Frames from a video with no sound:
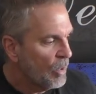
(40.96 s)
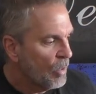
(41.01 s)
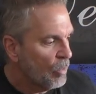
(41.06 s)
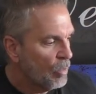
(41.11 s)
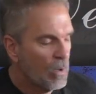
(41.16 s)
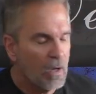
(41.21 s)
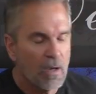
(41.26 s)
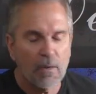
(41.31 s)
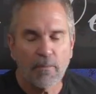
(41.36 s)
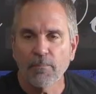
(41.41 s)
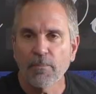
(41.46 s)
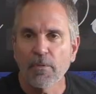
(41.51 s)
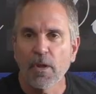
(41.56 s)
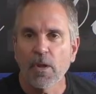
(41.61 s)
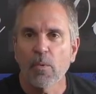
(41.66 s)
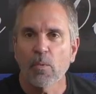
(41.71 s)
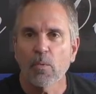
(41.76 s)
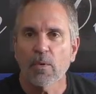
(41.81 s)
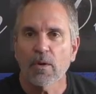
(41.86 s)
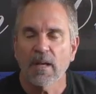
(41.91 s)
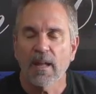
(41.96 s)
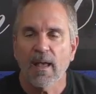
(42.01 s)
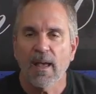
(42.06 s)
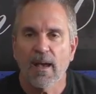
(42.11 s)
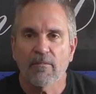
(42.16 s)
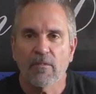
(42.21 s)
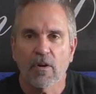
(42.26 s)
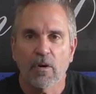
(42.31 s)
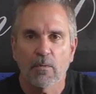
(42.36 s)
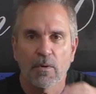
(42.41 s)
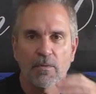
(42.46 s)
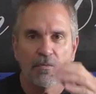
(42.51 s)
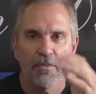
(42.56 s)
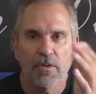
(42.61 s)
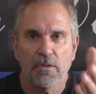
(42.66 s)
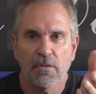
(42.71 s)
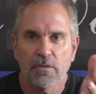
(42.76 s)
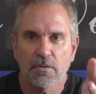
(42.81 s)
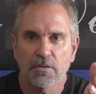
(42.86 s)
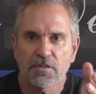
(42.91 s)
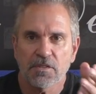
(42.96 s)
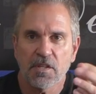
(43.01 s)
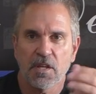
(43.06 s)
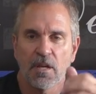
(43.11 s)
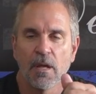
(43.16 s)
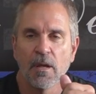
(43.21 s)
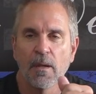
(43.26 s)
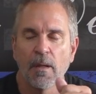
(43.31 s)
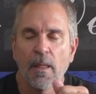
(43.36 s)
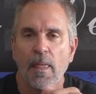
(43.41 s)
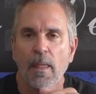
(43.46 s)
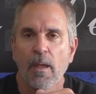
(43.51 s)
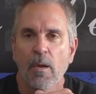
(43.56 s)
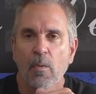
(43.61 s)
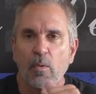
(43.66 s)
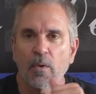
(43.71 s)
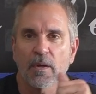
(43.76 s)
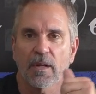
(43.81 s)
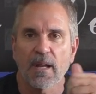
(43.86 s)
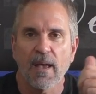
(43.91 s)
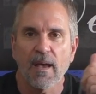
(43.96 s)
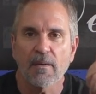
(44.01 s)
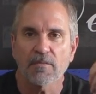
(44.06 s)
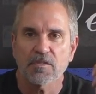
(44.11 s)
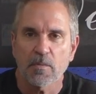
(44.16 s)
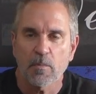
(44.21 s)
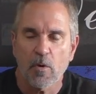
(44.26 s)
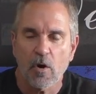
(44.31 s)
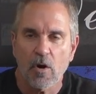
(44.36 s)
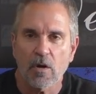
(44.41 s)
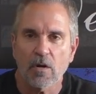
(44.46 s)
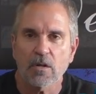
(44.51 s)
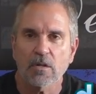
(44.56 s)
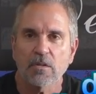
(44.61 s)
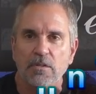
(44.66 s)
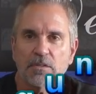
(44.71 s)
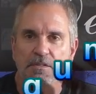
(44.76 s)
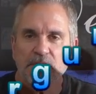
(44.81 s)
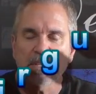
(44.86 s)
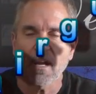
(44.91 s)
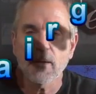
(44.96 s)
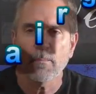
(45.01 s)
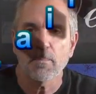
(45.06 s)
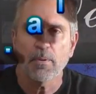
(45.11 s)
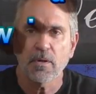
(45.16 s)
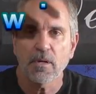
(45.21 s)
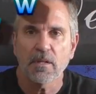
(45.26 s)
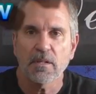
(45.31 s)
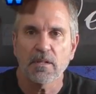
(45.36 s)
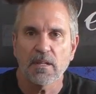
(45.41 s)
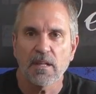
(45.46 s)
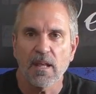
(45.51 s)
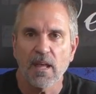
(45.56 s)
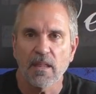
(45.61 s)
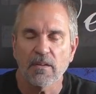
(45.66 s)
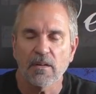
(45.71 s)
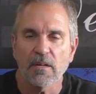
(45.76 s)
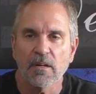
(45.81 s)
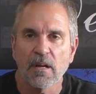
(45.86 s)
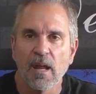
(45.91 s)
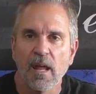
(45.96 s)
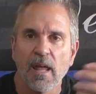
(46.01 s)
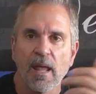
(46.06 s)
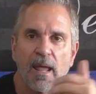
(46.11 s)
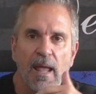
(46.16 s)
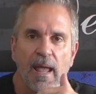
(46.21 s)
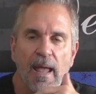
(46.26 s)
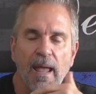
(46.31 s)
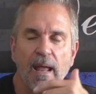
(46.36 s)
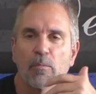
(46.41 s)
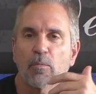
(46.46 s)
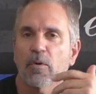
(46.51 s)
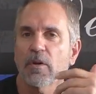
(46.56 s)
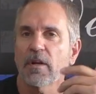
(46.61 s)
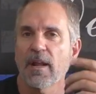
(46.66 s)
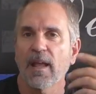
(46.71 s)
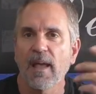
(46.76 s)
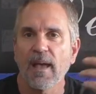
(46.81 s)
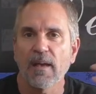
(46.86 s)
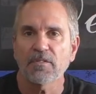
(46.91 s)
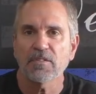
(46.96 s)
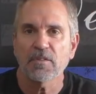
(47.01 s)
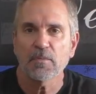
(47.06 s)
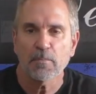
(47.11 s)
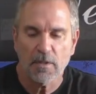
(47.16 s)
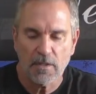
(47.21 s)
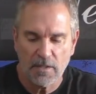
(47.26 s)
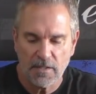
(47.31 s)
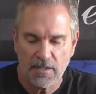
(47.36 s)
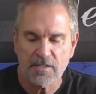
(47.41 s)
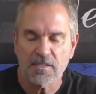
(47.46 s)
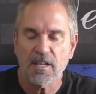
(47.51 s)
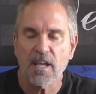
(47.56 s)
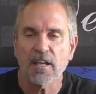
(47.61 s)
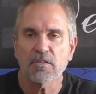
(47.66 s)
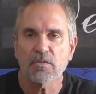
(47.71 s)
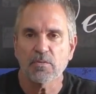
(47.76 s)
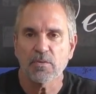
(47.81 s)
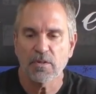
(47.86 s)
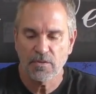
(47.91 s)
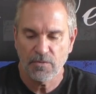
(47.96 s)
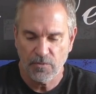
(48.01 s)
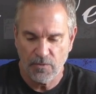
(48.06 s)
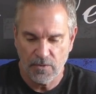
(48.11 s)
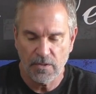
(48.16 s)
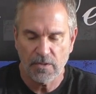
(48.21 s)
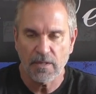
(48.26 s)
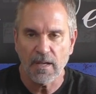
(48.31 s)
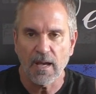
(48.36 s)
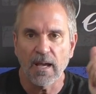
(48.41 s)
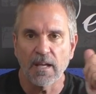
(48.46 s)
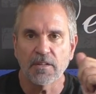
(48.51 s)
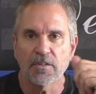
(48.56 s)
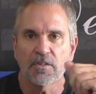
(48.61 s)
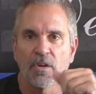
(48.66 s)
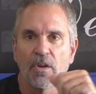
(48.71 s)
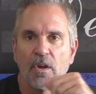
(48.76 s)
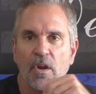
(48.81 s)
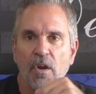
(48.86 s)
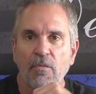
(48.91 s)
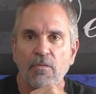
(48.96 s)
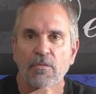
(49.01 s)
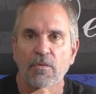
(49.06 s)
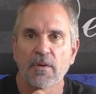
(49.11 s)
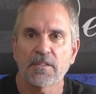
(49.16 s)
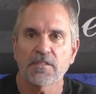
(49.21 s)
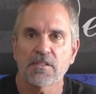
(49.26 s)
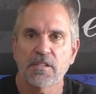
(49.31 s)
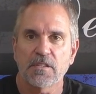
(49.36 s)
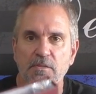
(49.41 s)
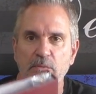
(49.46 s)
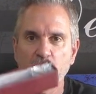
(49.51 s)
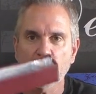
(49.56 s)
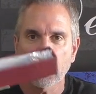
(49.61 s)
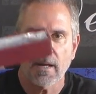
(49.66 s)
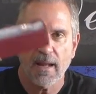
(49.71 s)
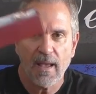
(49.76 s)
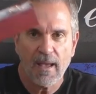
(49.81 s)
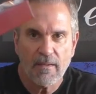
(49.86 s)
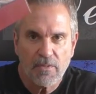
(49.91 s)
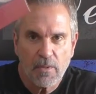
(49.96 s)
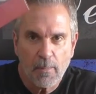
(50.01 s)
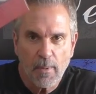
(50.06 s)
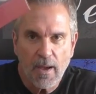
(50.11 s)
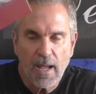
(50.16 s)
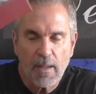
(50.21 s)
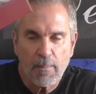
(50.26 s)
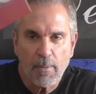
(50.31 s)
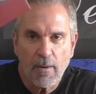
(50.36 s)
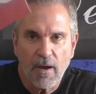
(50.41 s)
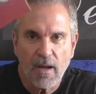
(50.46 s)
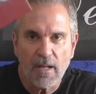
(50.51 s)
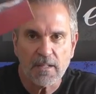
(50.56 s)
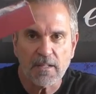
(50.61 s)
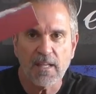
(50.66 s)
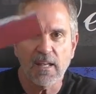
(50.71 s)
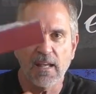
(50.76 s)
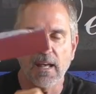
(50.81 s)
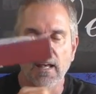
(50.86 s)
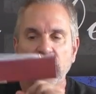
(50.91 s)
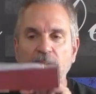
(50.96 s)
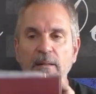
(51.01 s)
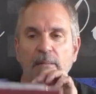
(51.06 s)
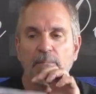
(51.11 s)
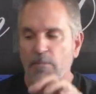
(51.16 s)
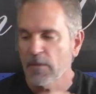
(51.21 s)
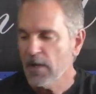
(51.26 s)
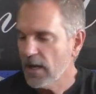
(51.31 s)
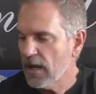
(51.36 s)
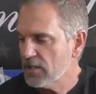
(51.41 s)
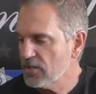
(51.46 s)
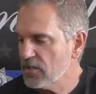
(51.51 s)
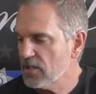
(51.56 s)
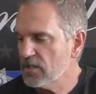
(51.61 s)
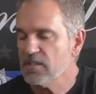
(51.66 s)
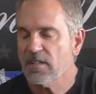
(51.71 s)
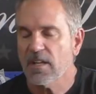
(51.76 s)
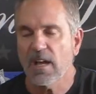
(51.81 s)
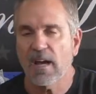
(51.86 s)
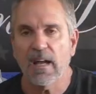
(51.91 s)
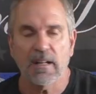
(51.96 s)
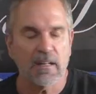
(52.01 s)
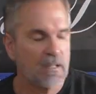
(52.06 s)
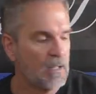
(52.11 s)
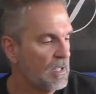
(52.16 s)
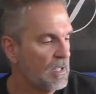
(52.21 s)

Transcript: Well, we're going to have our reviews. We're going to have some articles that I'm putting together. And we're going to have some little accessories for you guys. For instance, we're going to have the Bipod Kit. I just got